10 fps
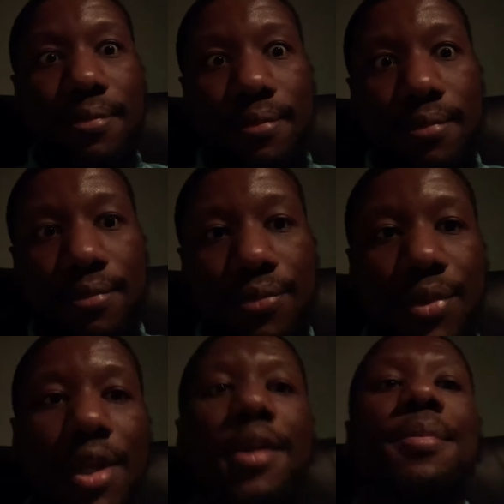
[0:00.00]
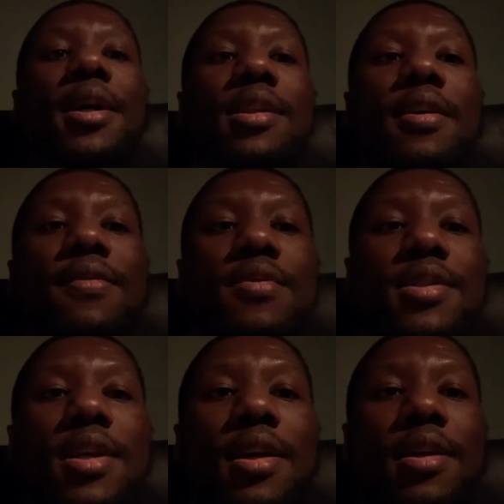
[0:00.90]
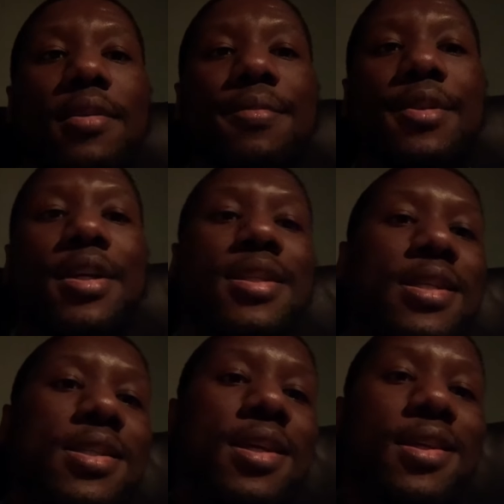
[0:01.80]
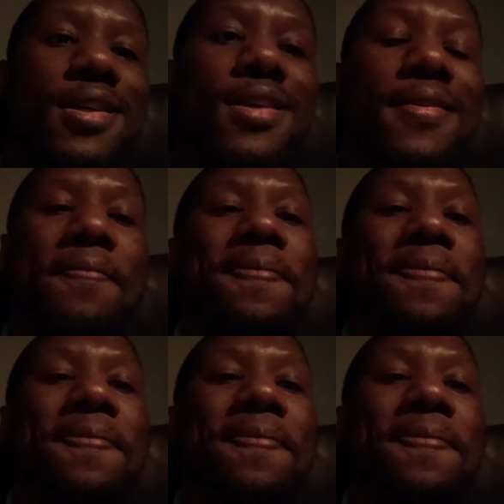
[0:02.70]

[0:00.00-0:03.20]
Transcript: Think about that for a second. Let that sink in.